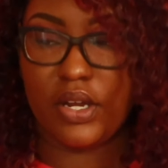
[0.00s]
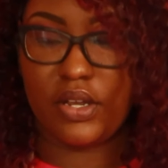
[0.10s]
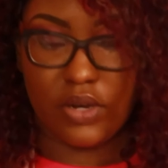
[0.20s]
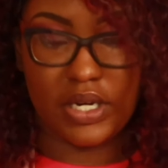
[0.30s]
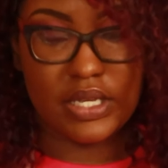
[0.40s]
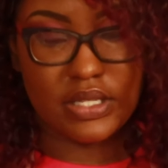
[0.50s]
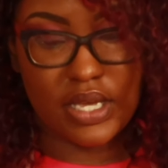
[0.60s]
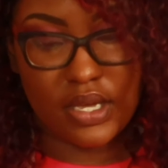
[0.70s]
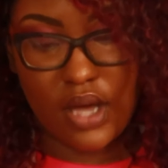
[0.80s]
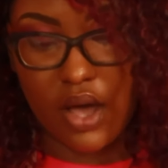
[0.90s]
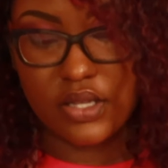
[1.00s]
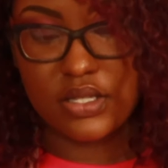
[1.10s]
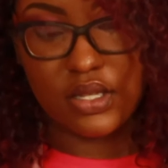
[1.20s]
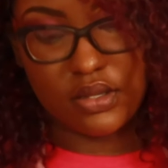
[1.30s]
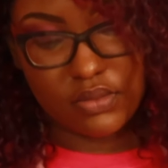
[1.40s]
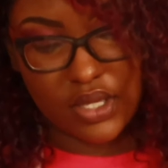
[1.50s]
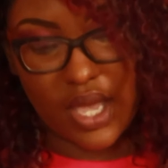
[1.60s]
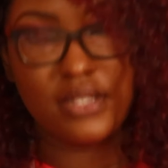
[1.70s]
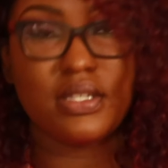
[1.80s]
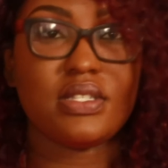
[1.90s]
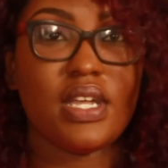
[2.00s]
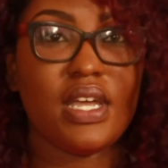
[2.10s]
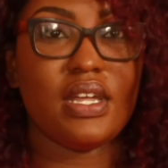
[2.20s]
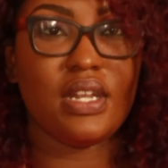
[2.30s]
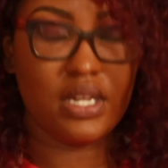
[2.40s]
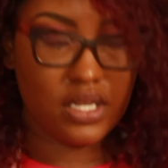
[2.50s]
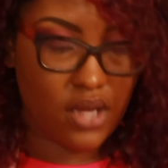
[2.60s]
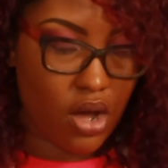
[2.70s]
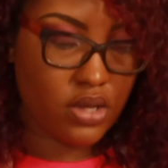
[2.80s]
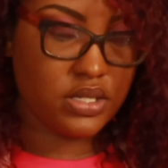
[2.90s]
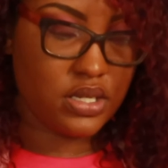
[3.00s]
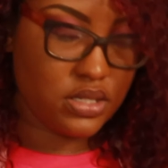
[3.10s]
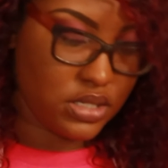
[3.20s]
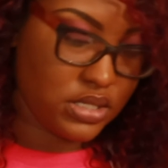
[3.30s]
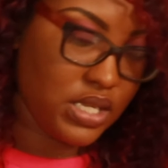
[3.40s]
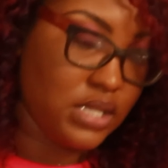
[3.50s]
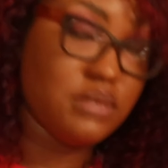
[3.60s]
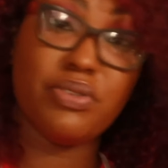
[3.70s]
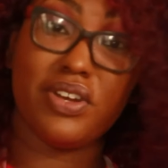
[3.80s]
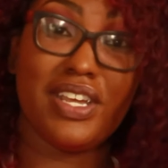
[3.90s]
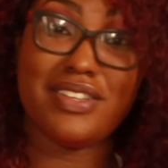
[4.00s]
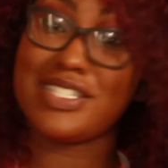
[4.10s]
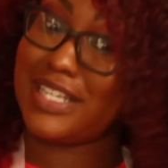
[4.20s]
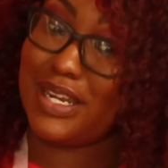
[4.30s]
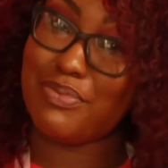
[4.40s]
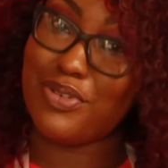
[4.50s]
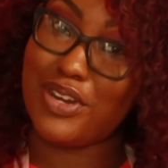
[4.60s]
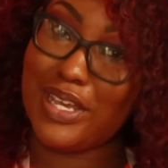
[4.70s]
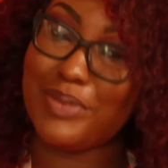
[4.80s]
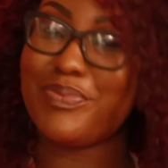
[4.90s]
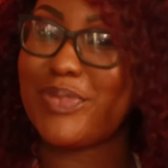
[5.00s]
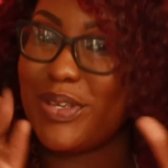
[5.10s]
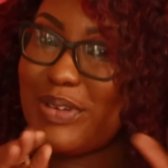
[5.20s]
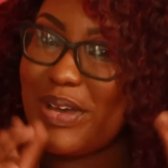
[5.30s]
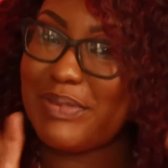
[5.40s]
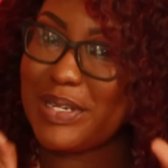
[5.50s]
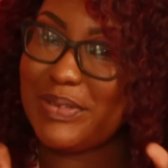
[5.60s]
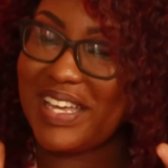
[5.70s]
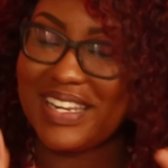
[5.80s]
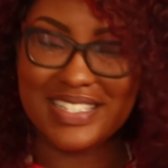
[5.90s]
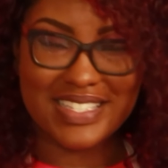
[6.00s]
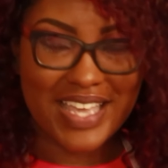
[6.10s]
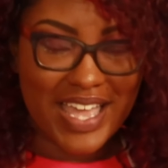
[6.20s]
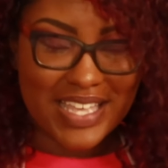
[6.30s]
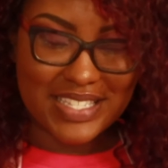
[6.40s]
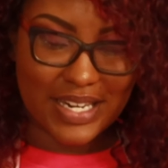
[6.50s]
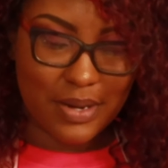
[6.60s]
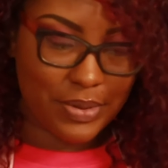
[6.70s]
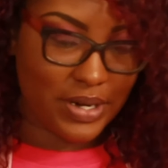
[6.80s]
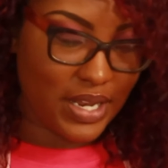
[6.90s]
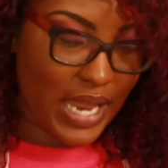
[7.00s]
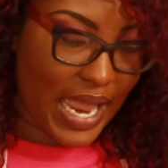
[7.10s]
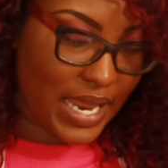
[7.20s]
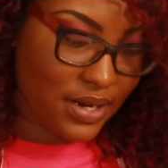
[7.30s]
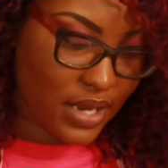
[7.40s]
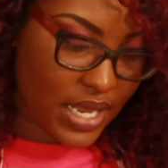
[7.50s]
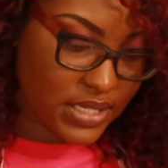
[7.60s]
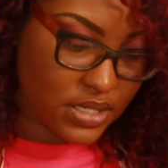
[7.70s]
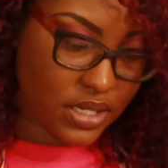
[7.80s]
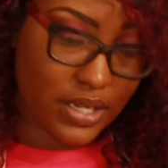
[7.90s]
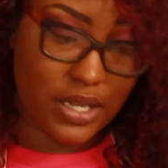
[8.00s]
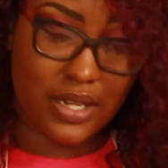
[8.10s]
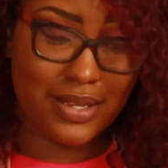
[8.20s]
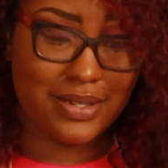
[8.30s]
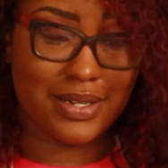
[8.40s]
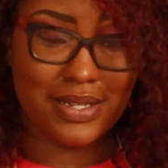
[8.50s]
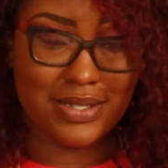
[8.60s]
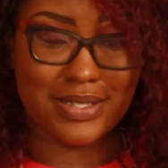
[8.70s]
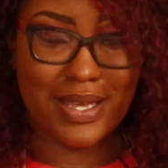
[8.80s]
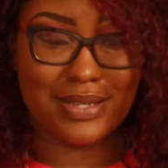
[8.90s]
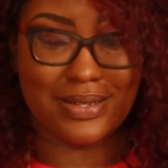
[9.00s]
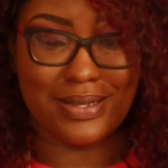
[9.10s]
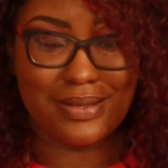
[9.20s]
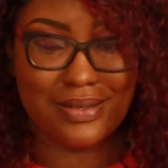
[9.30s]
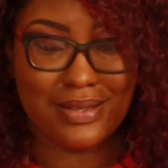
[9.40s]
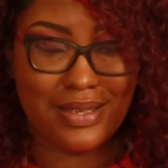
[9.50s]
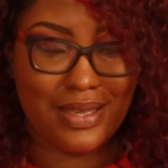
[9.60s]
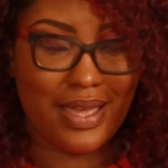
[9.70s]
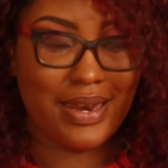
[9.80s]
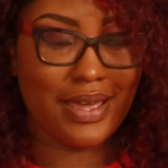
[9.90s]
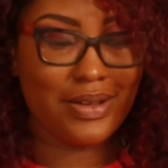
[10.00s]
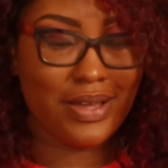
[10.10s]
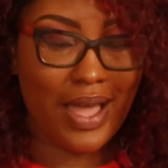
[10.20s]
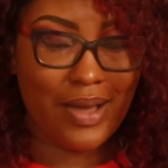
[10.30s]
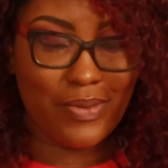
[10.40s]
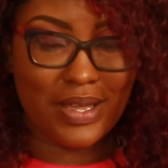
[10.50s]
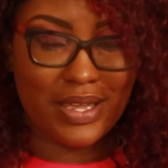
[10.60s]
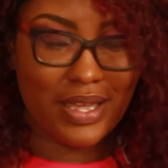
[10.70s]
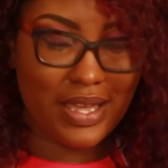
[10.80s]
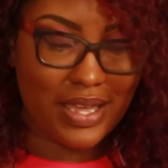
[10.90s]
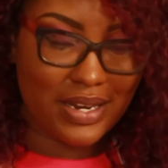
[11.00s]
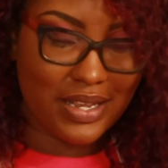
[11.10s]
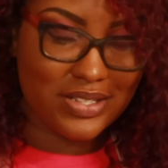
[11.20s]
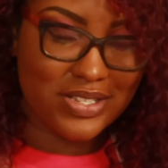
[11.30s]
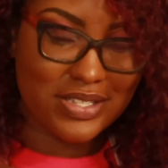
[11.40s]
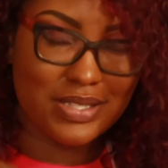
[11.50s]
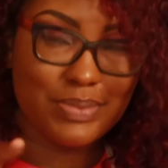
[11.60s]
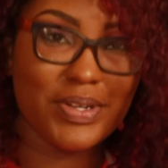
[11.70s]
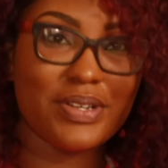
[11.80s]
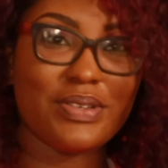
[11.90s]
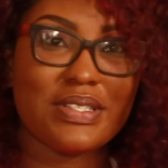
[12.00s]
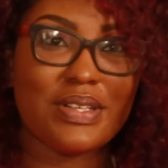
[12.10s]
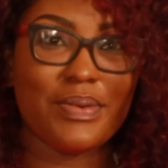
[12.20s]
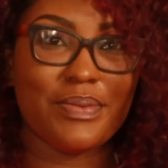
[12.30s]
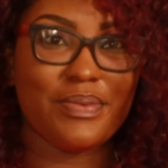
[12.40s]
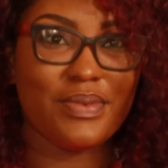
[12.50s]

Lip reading: ingredients, it caused the cake to stand, and it caused it to sit in pretty. You know how we do, ladies, sit in pretty, and it looked delicious actually. And I went ahead and just sprinkled some,